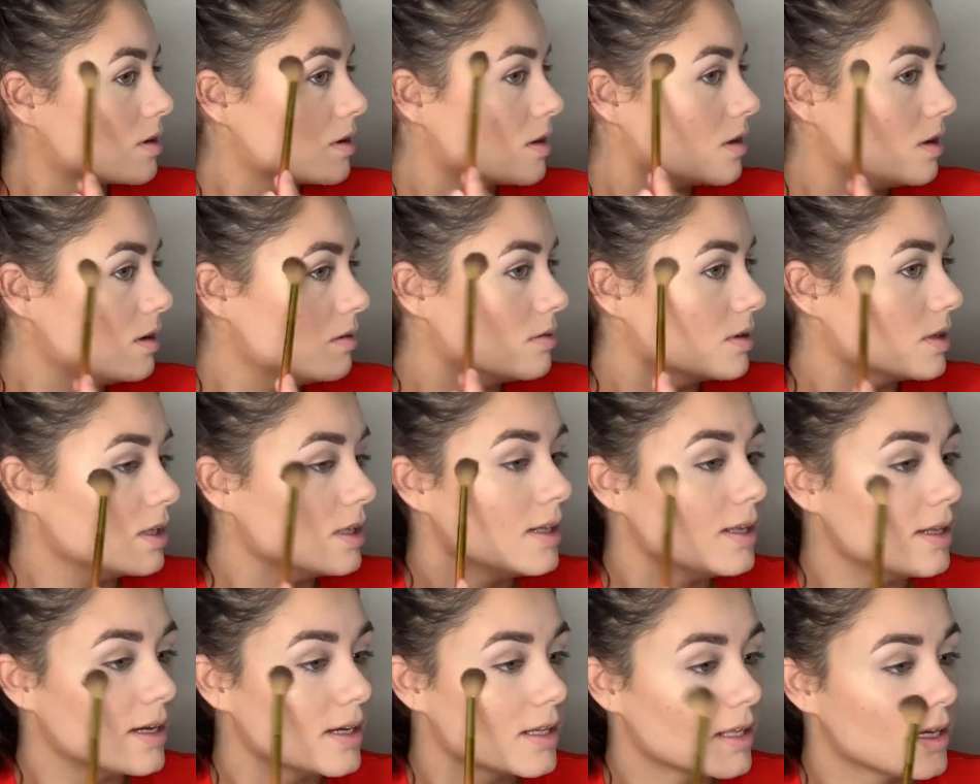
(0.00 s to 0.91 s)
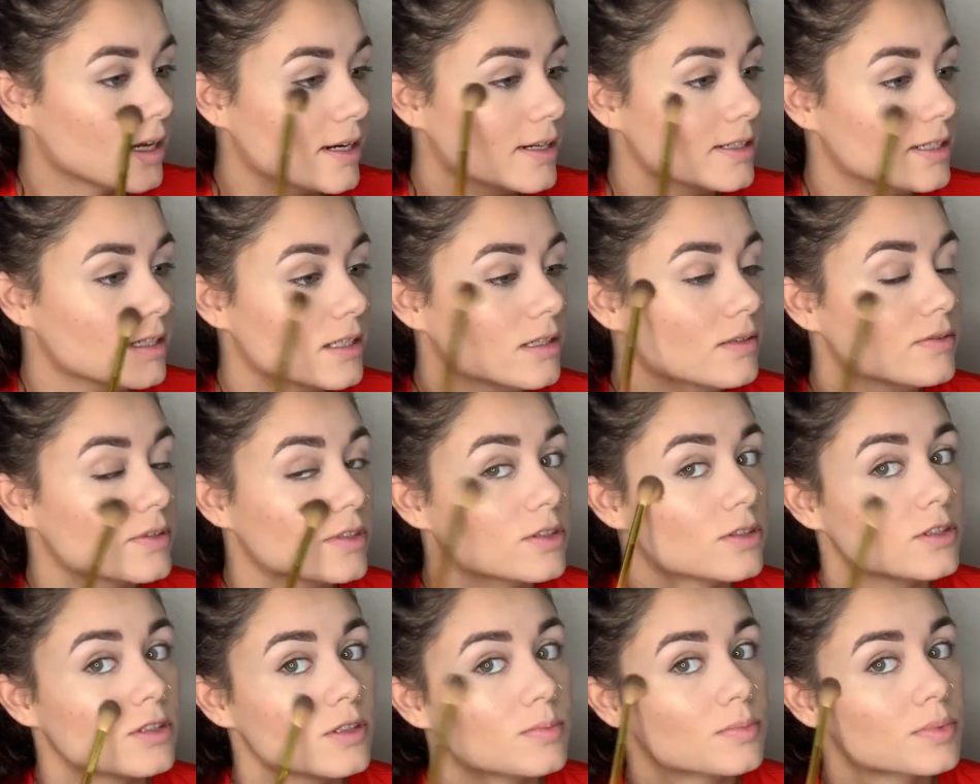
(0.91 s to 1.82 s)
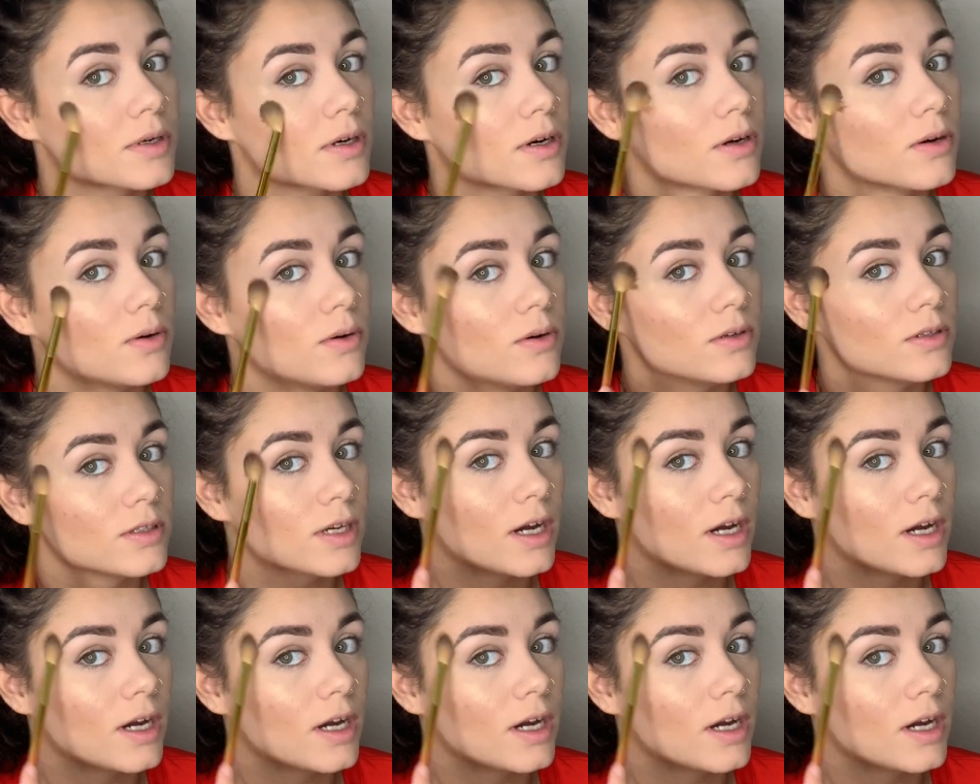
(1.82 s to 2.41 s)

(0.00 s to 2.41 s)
I really like the idea of a super gold